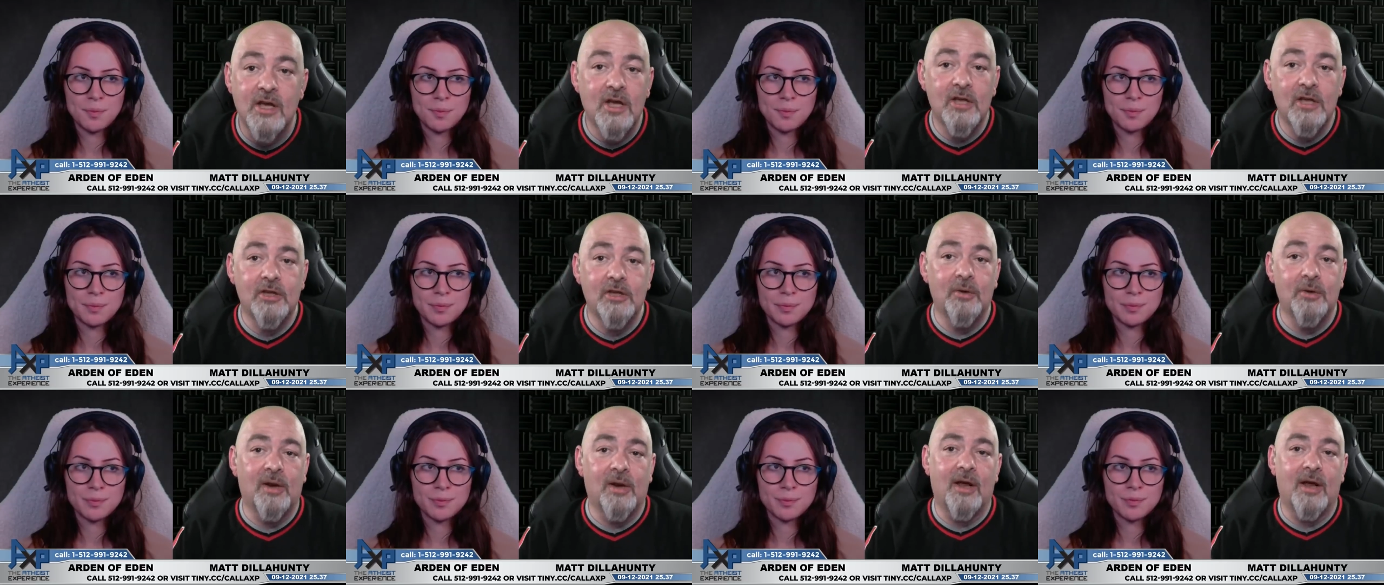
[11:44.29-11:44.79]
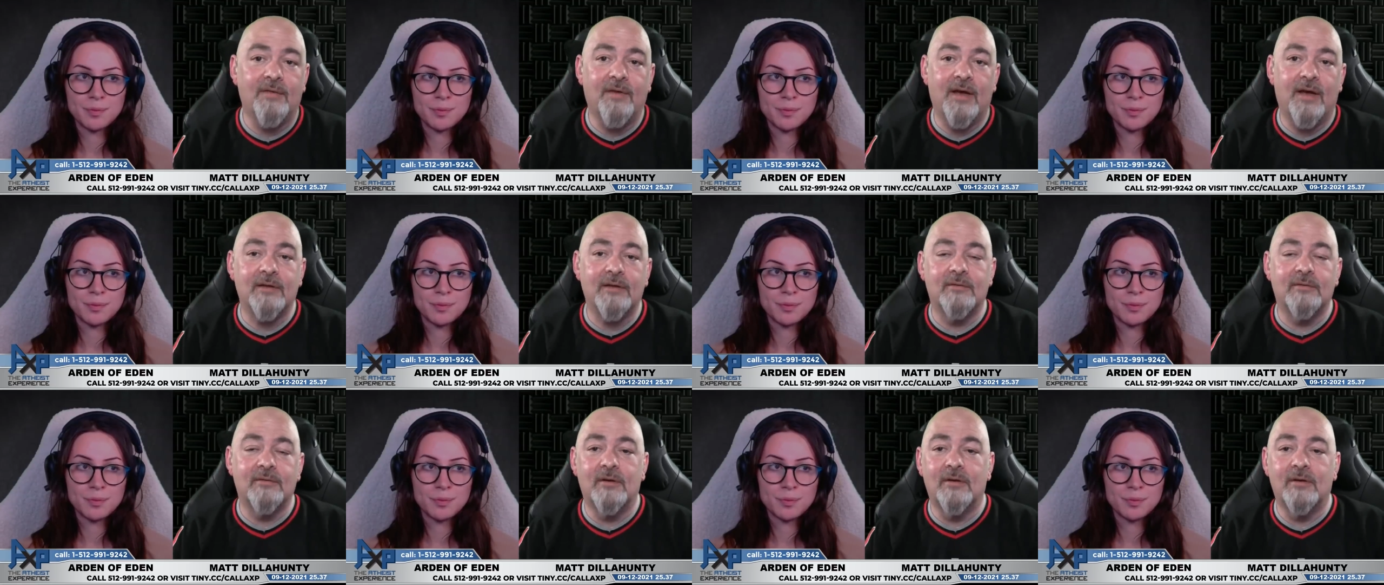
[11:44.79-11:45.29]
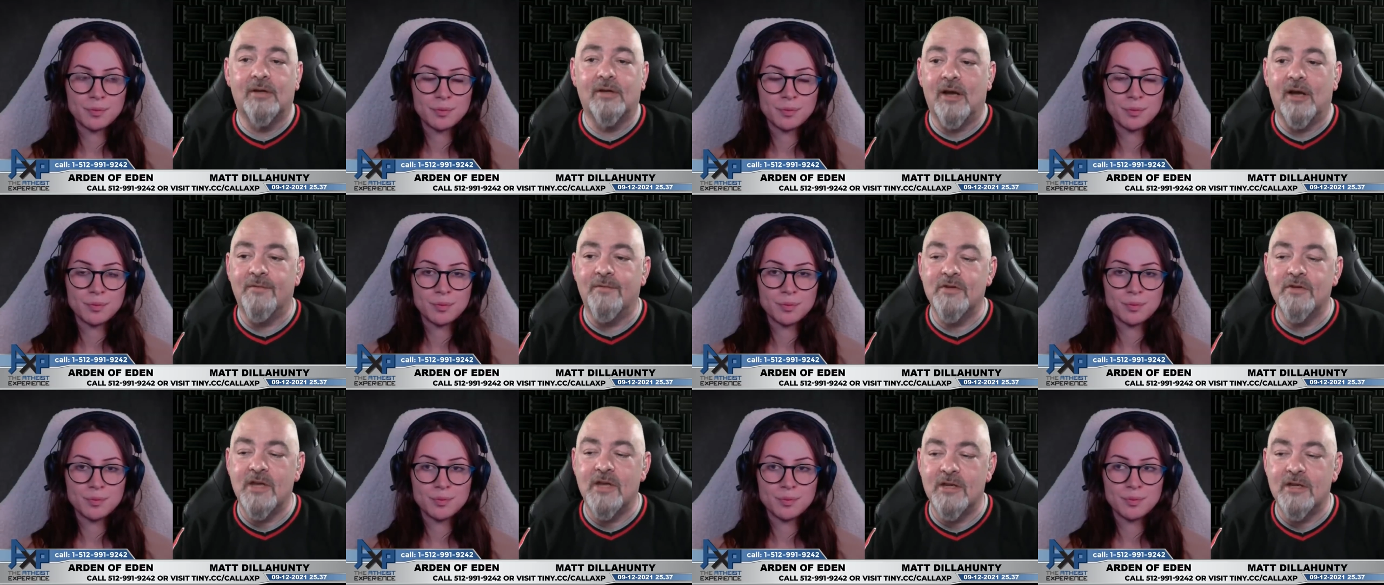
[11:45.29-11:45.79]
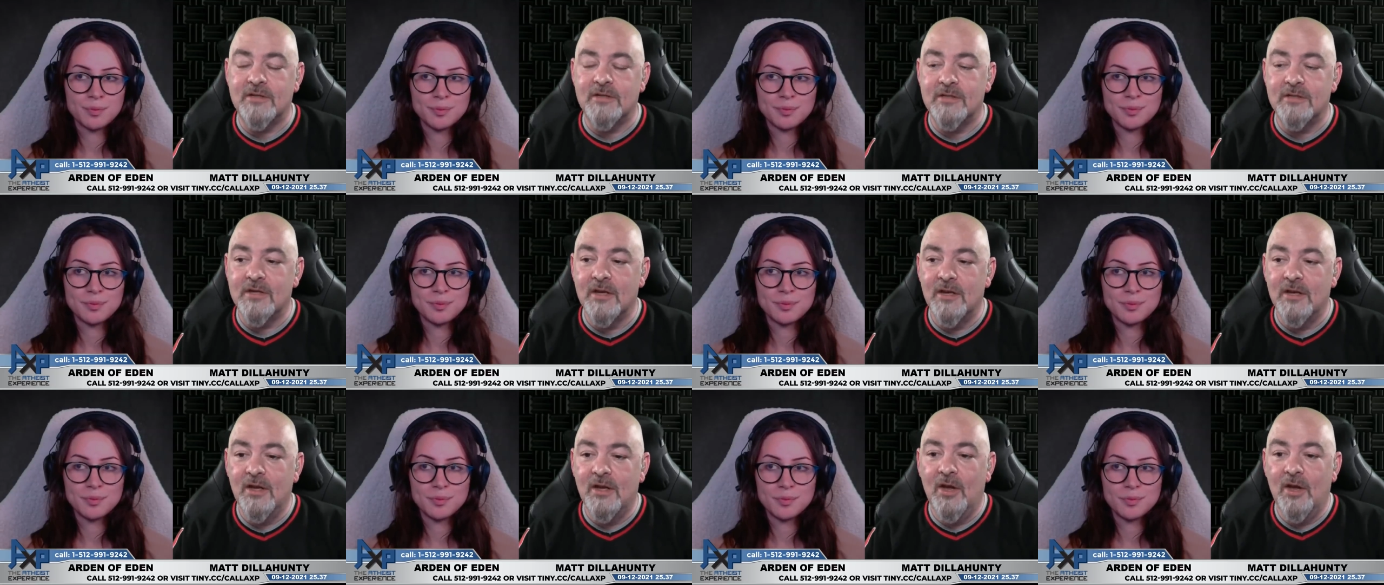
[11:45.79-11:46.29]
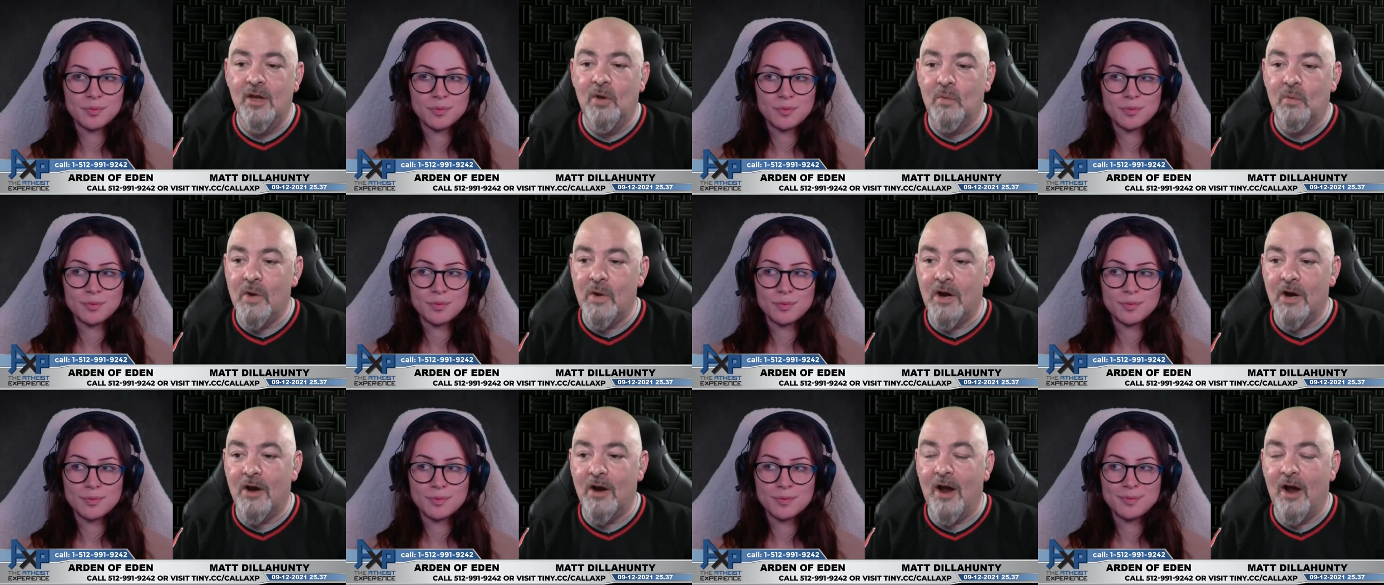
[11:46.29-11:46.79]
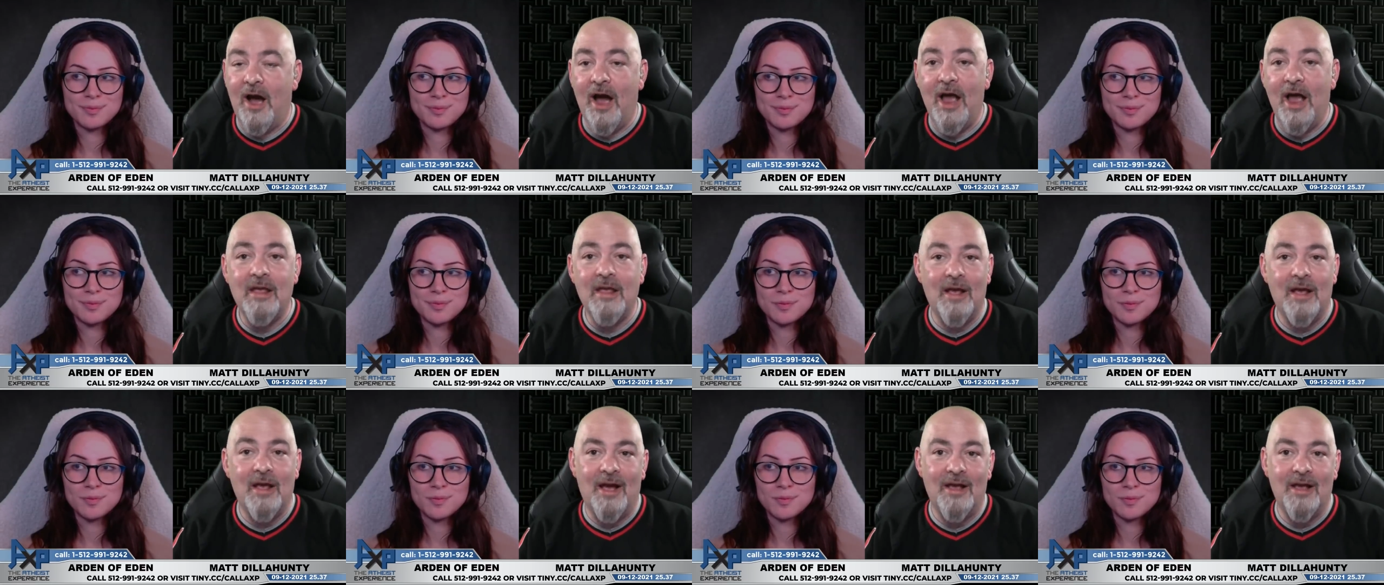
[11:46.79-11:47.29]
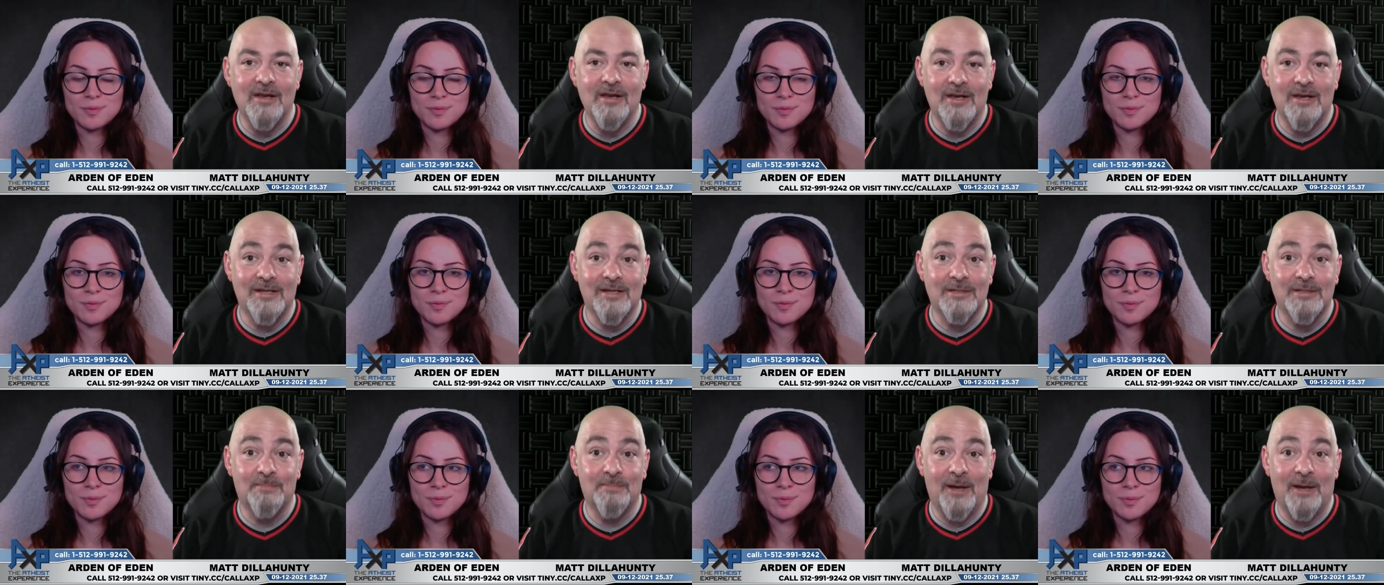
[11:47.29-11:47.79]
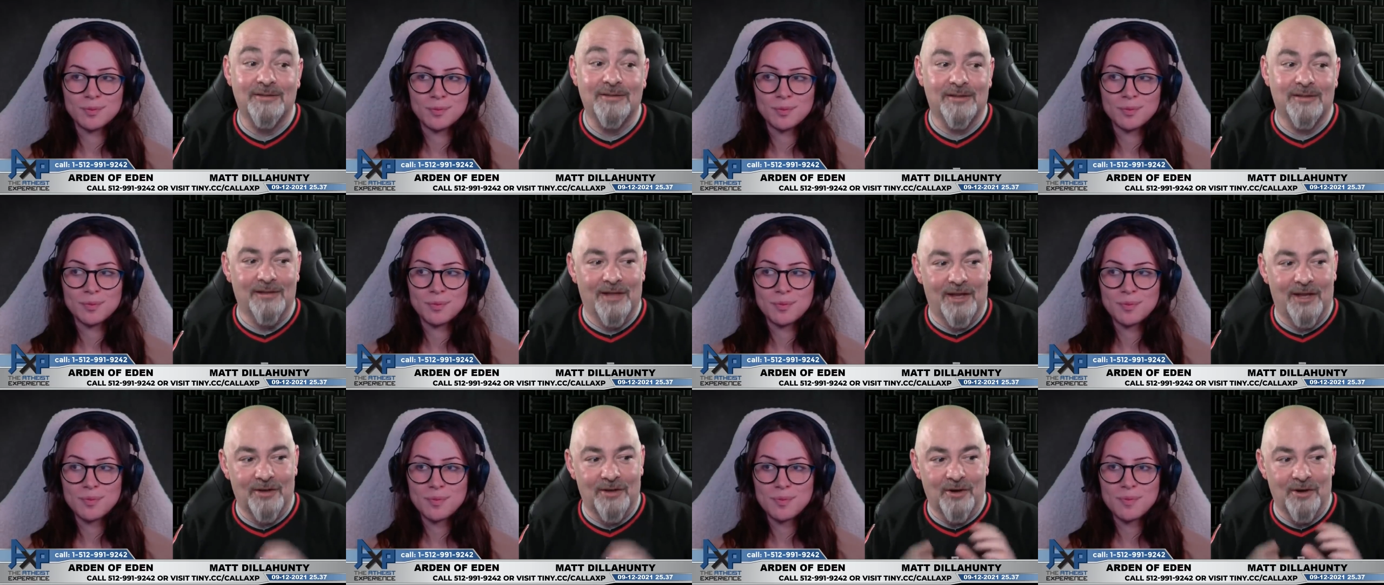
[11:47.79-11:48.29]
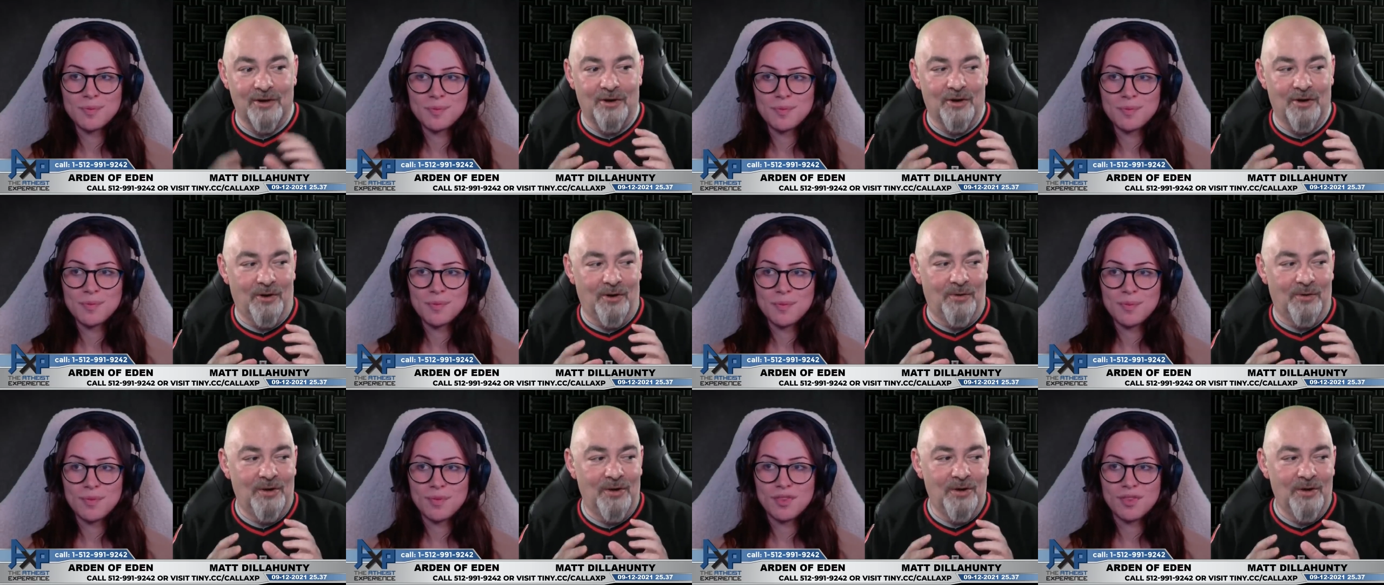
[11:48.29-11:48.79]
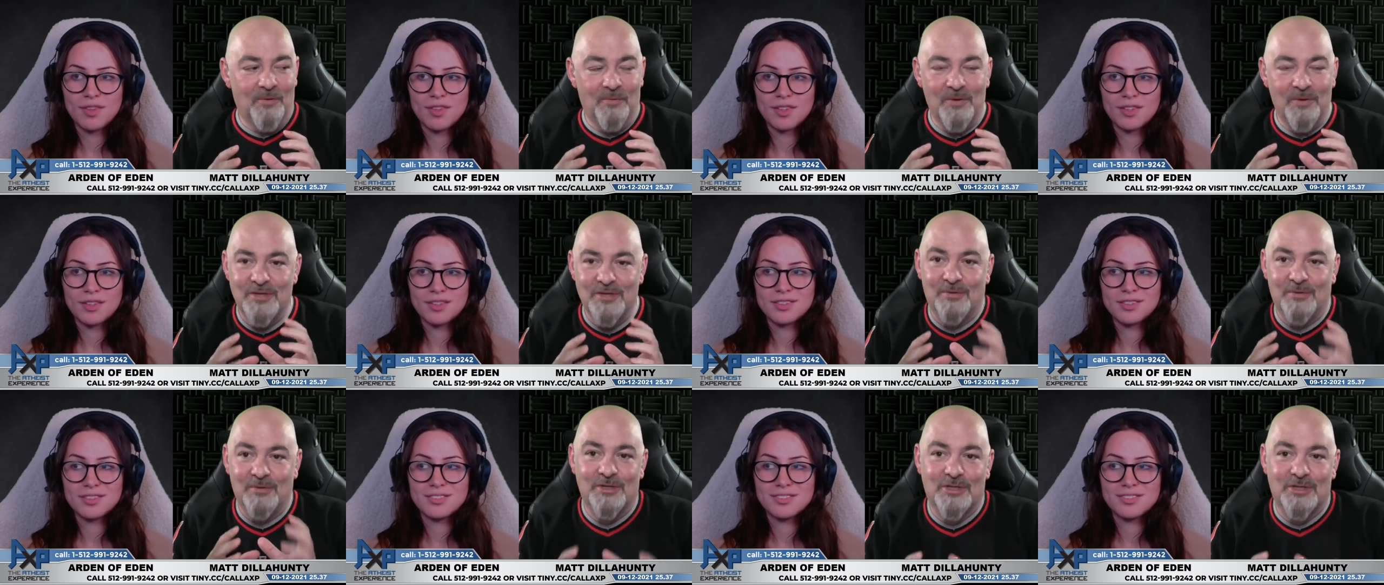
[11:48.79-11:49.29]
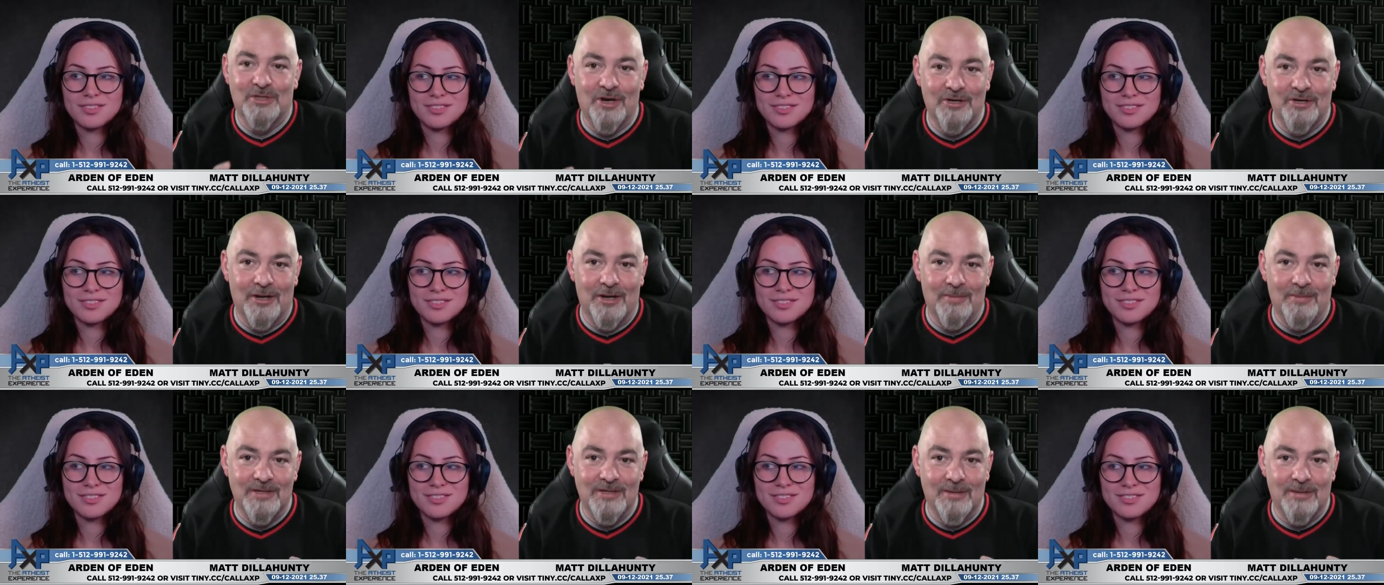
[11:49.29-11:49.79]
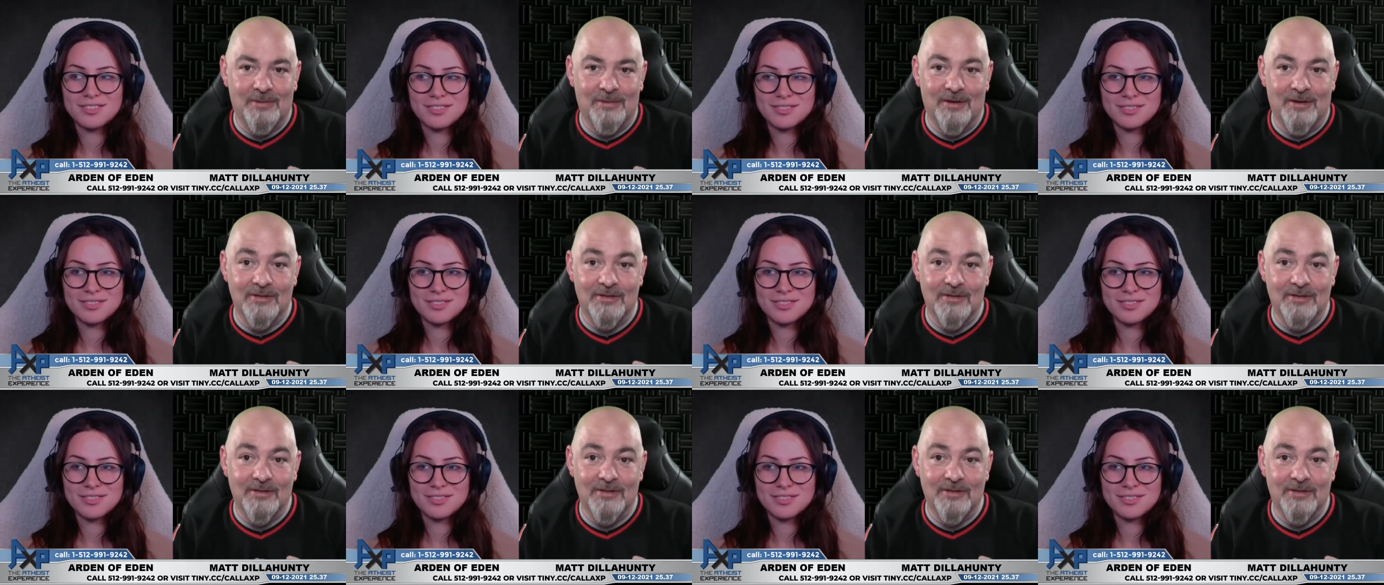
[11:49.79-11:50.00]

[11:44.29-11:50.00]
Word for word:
Speaker 1: You and I have had conversations where I I expected like, oh, we, we'll start talking about something.